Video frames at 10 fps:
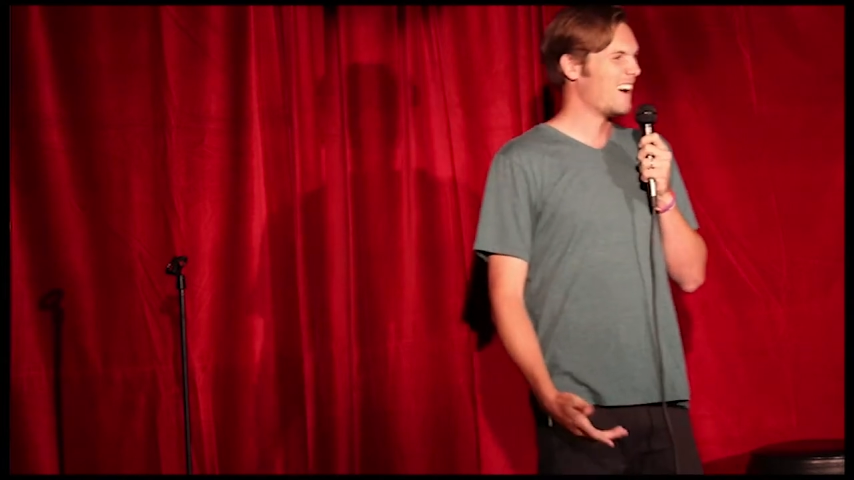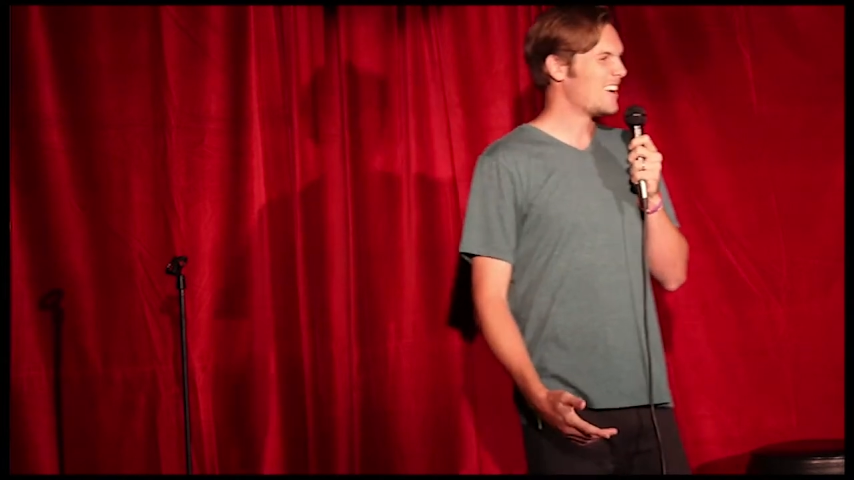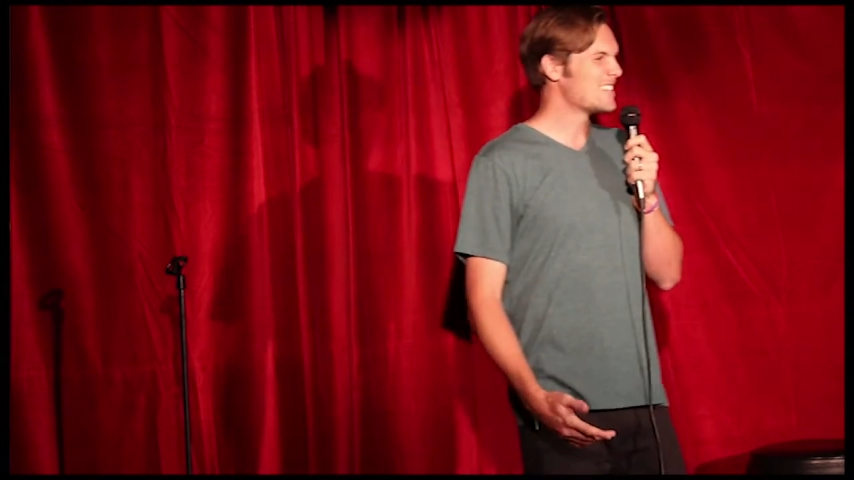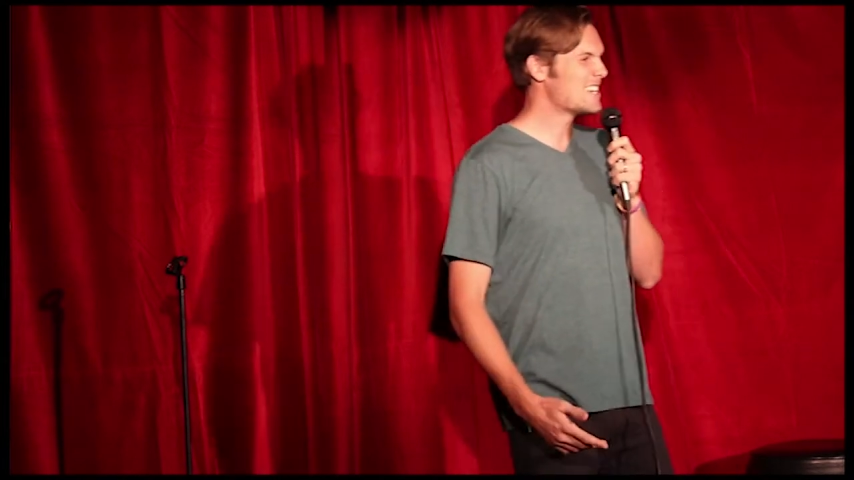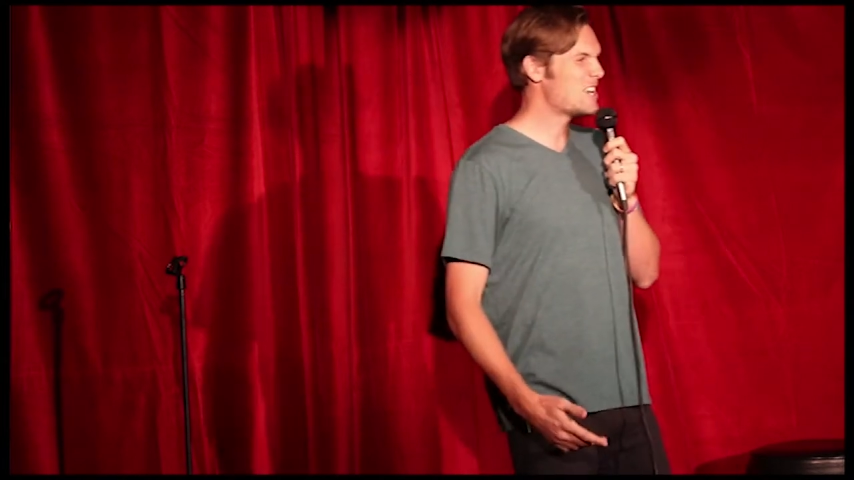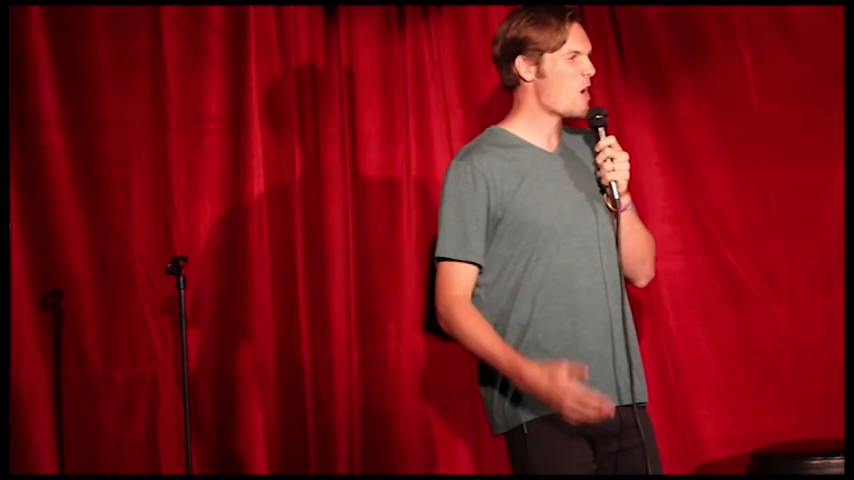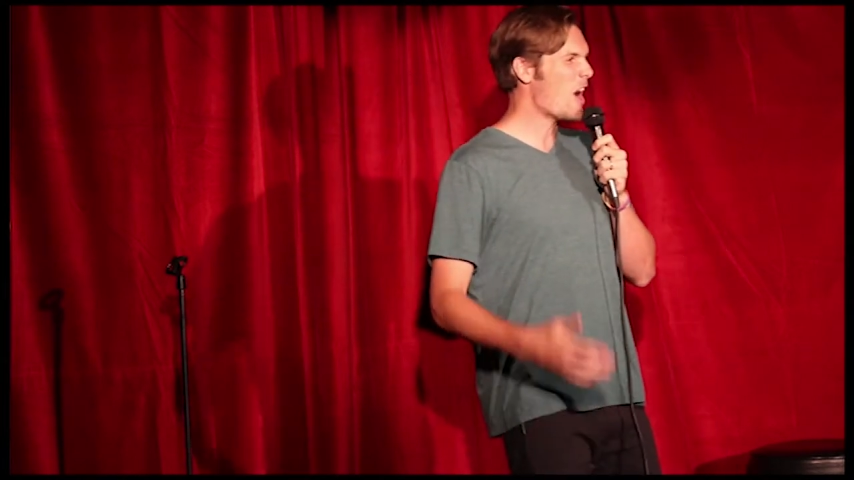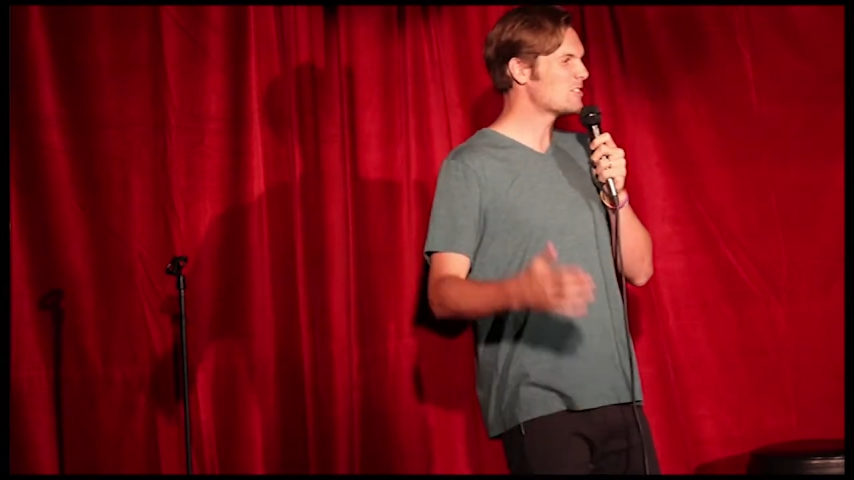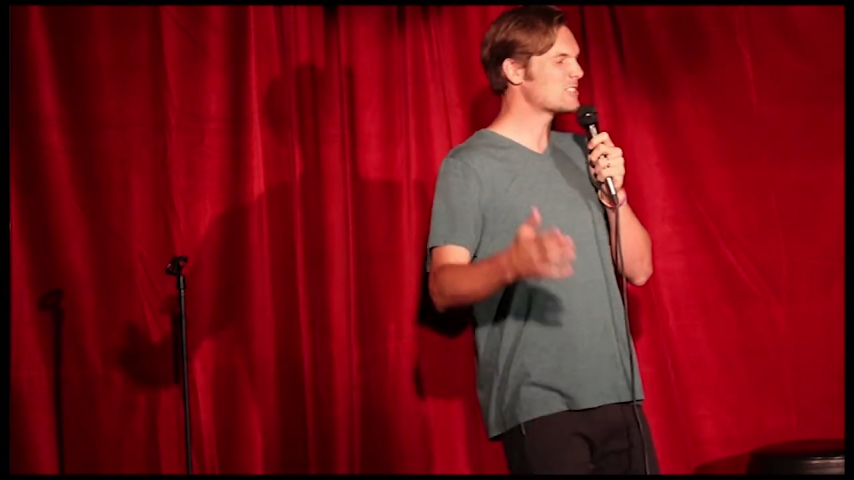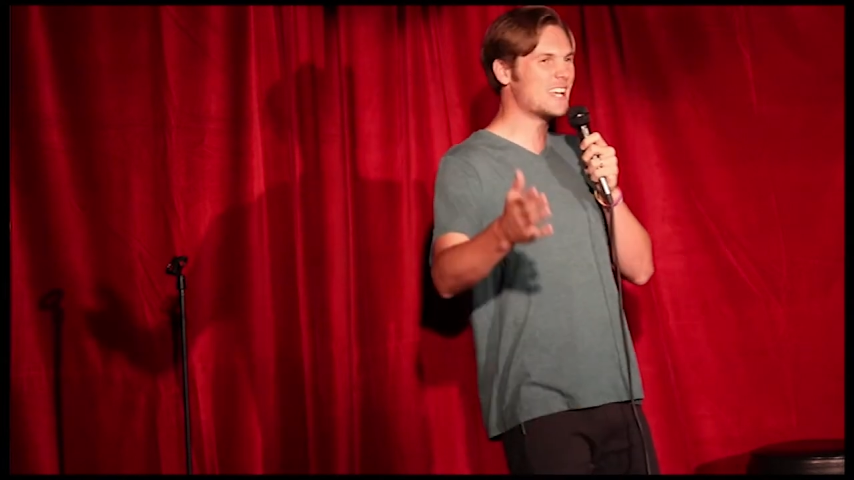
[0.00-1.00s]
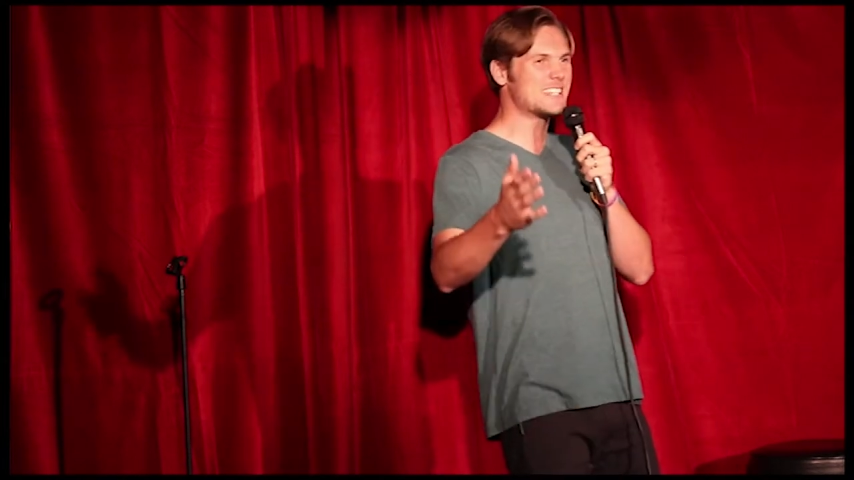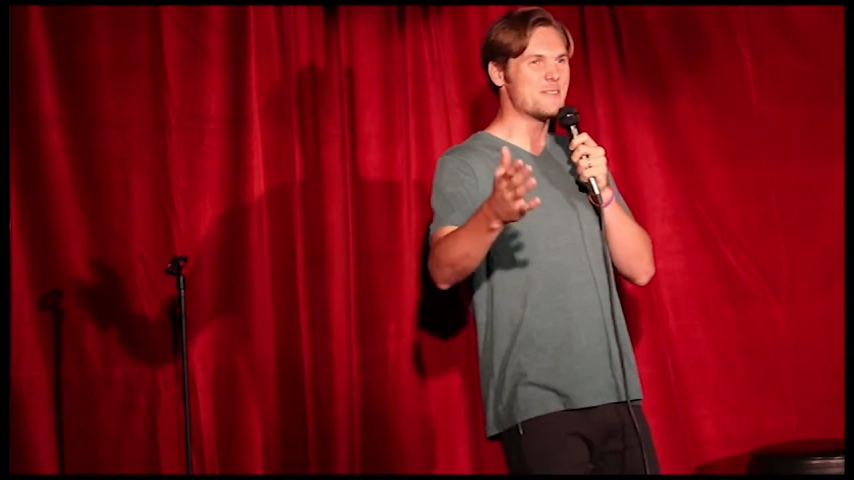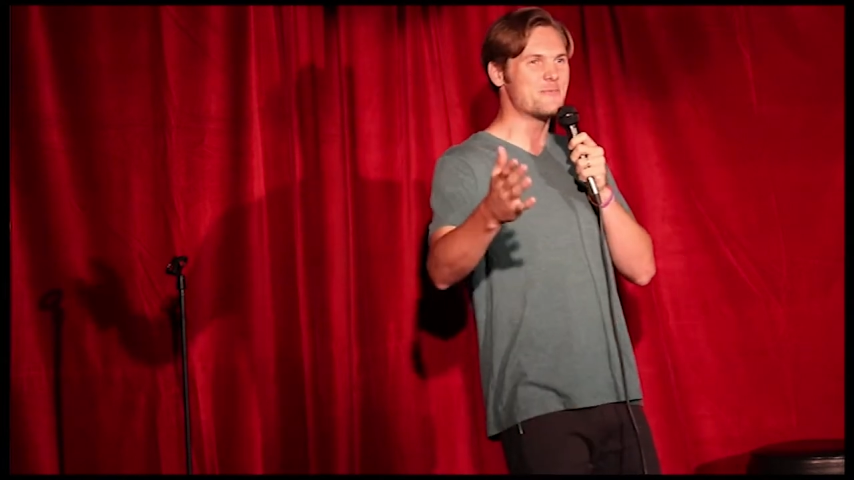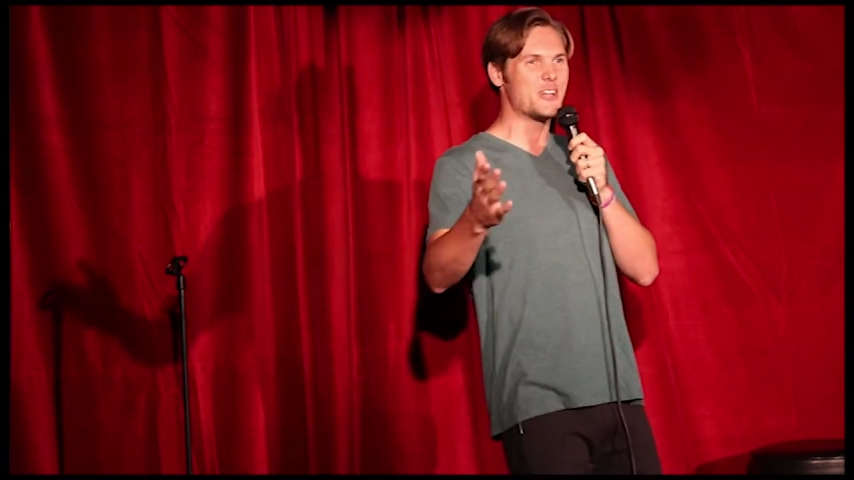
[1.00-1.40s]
I was like, you know, I'll just let them